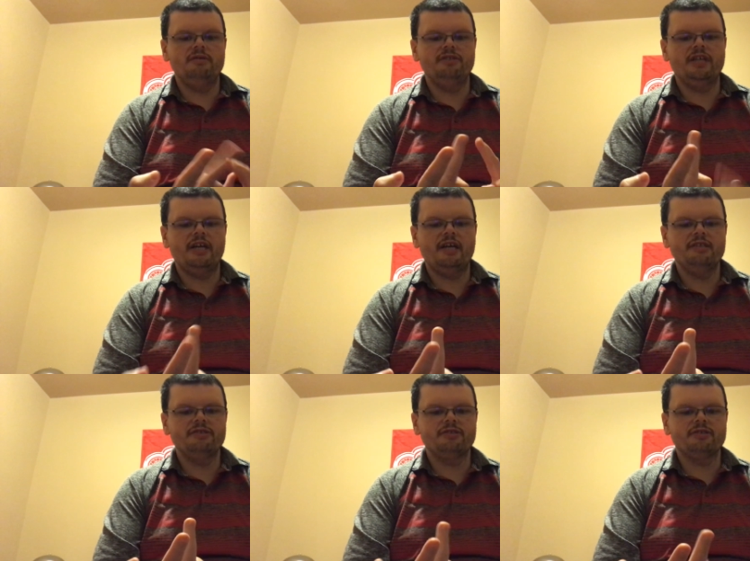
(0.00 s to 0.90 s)

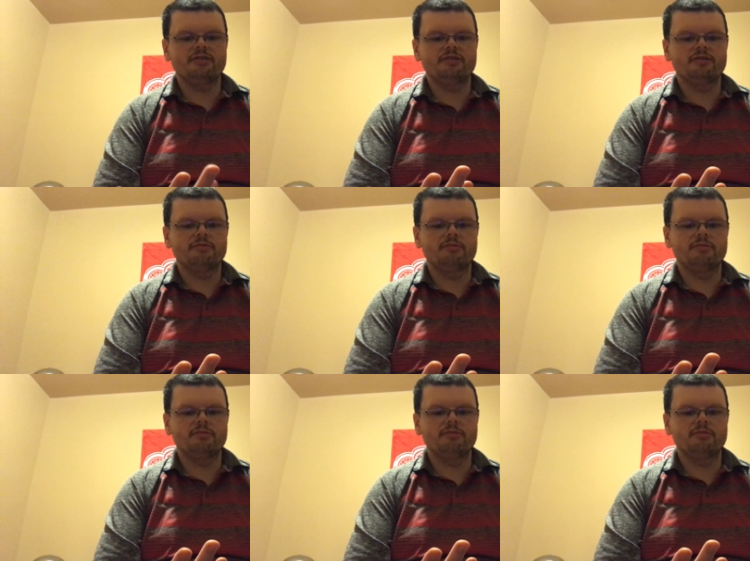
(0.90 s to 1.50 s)
jazz,